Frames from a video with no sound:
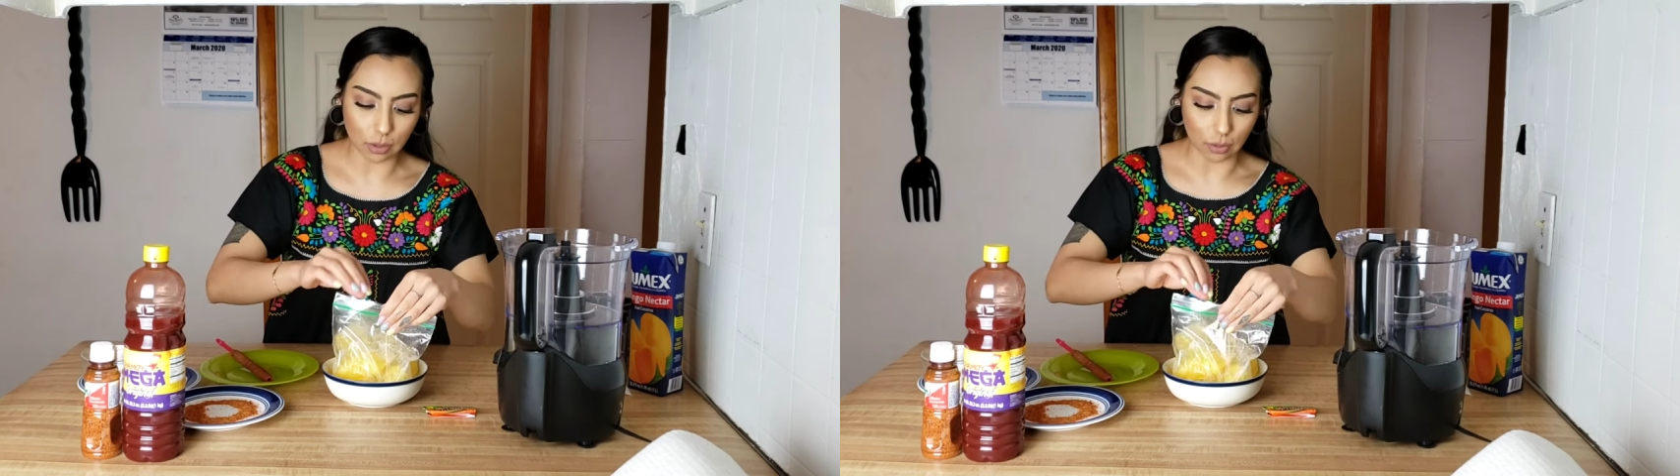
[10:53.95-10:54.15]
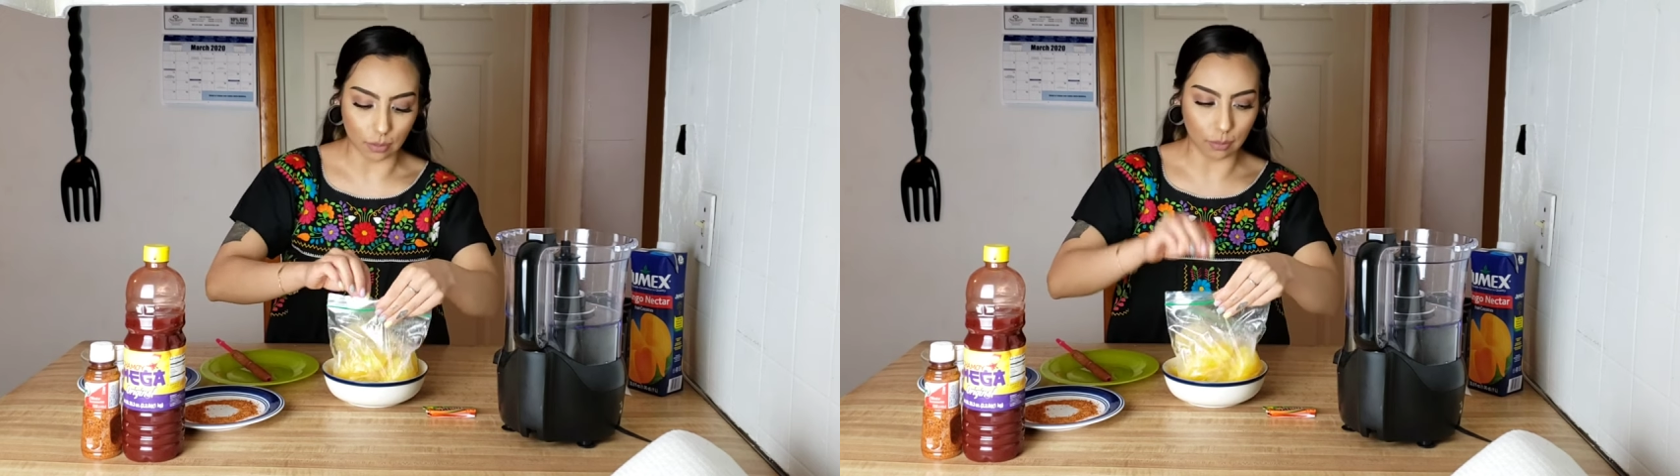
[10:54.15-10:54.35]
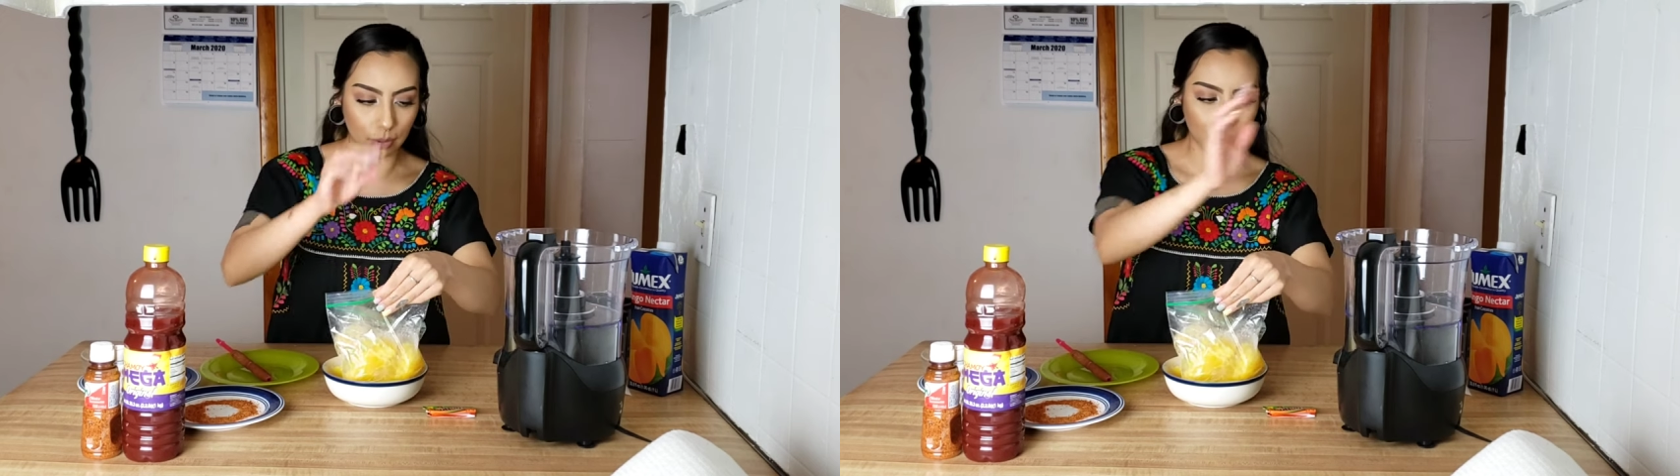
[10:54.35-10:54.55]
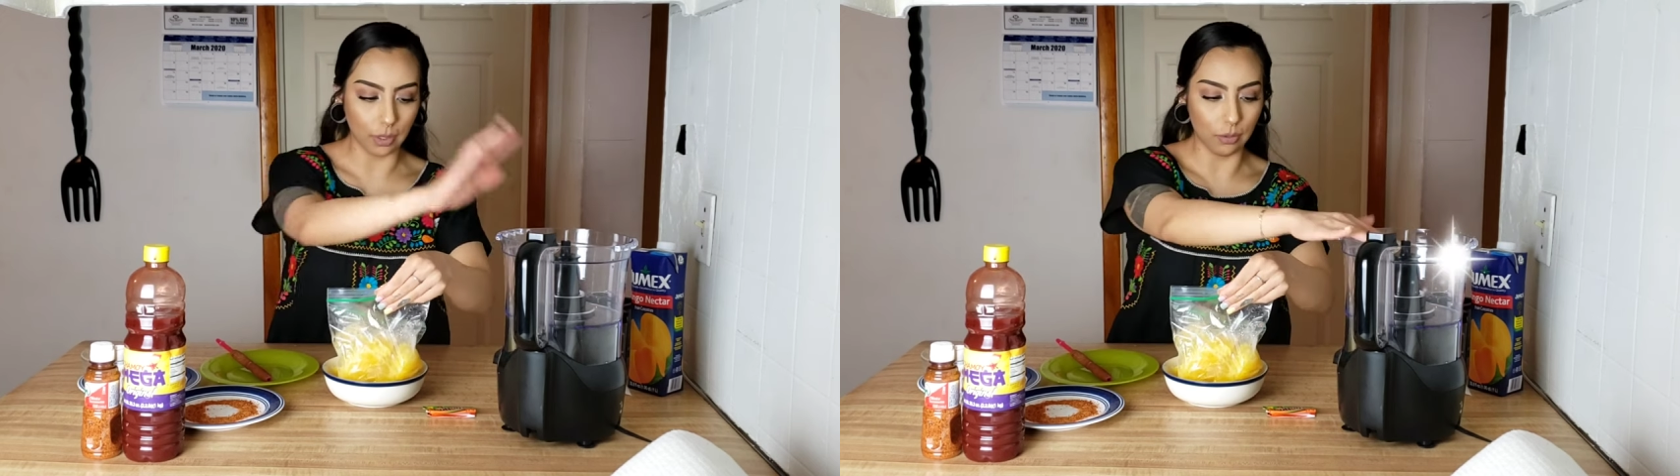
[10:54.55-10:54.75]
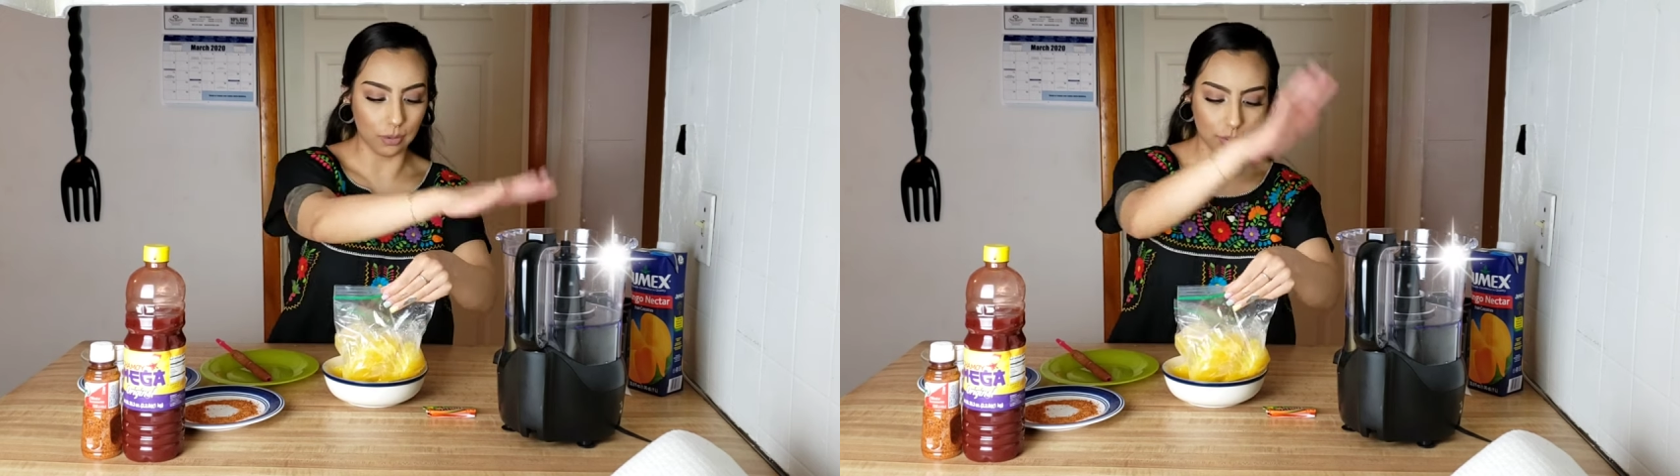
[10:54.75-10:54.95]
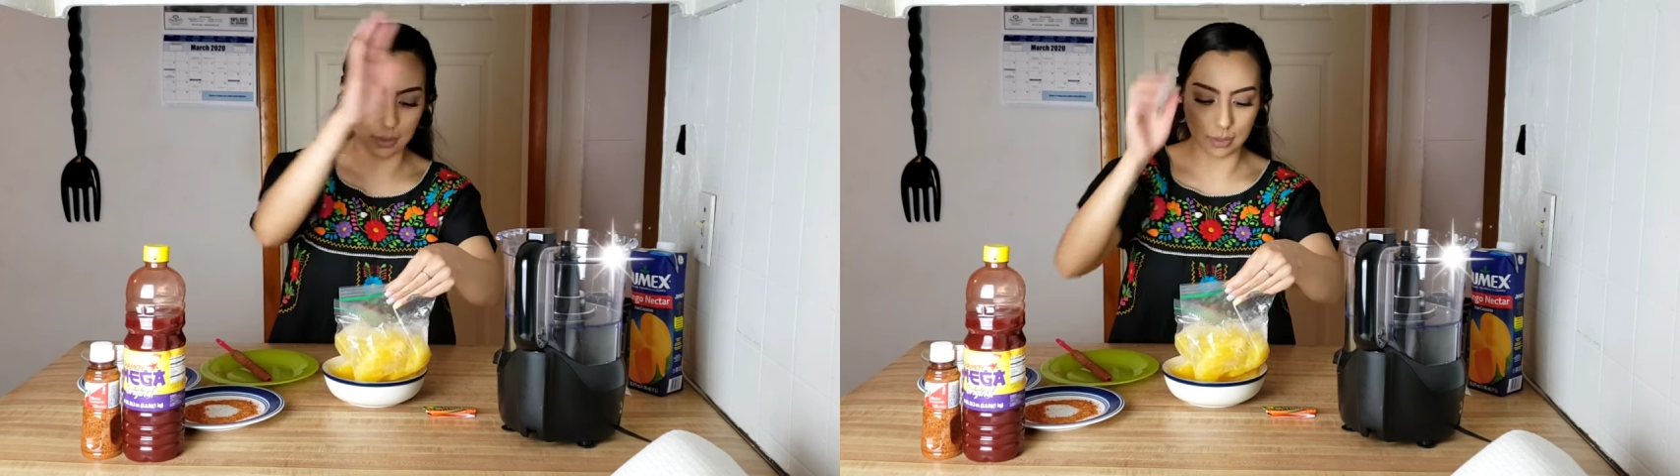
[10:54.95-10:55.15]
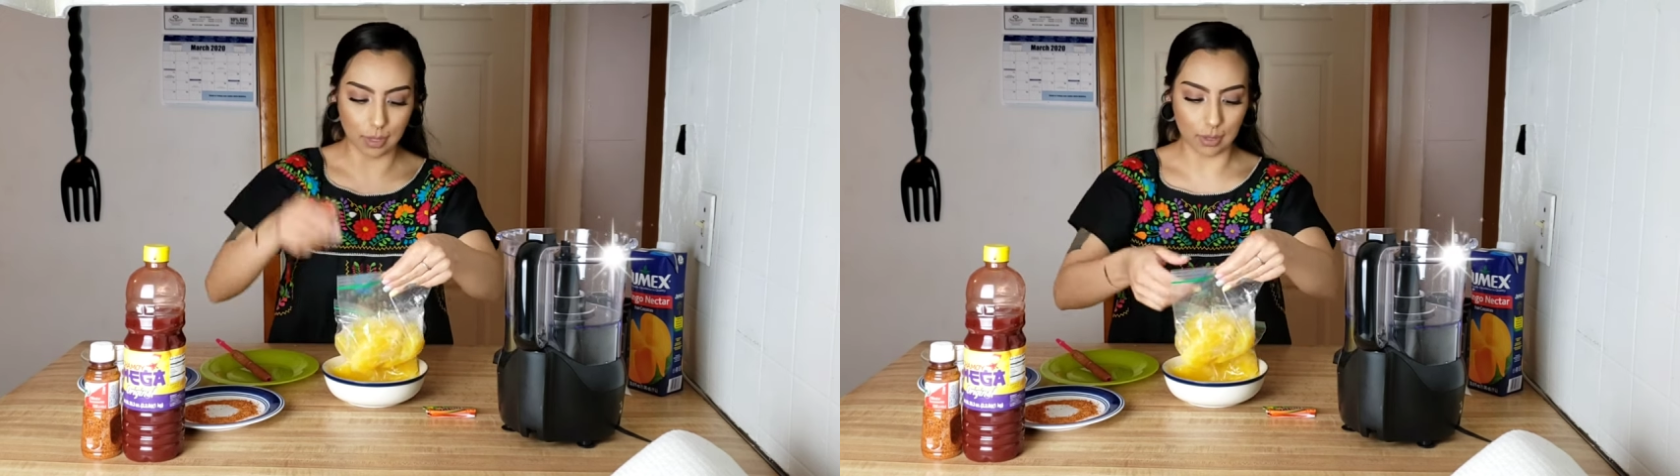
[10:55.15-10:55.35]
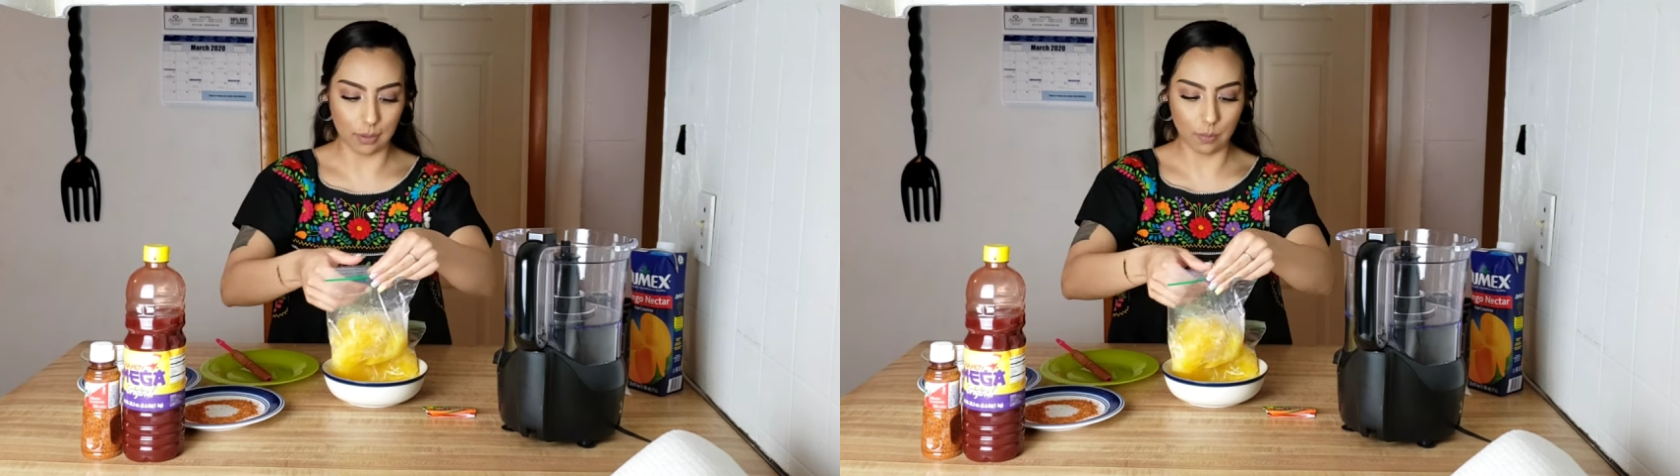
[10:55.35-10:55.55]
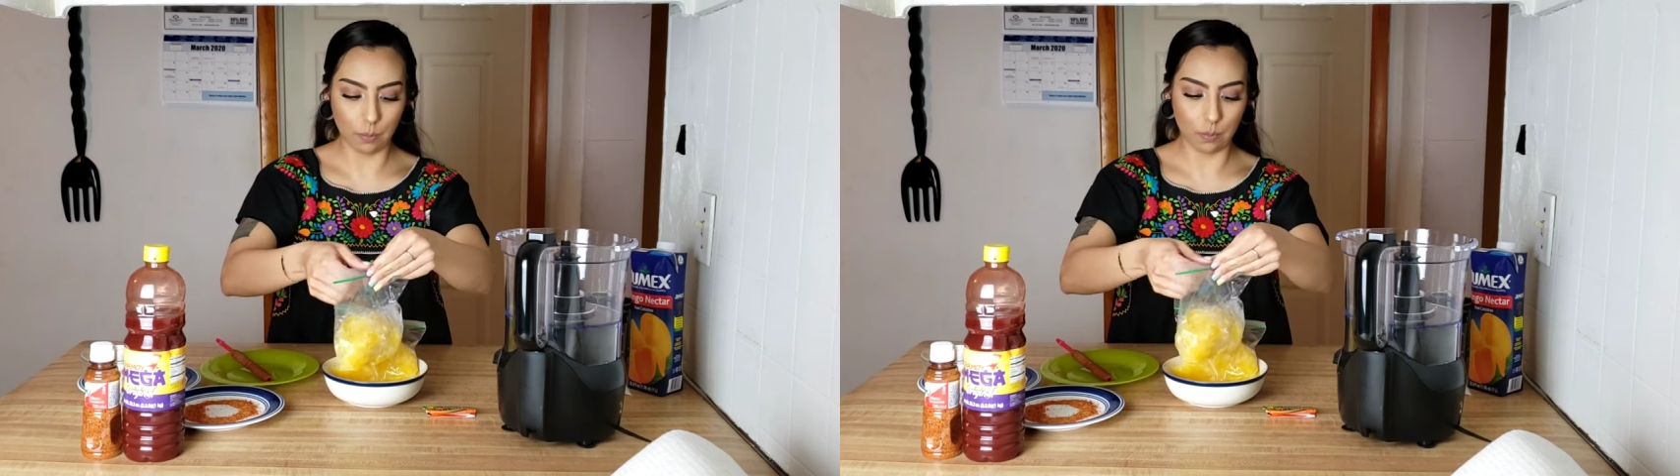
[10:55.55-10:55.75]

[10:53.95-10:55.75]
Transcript: so we're gonna use this guy.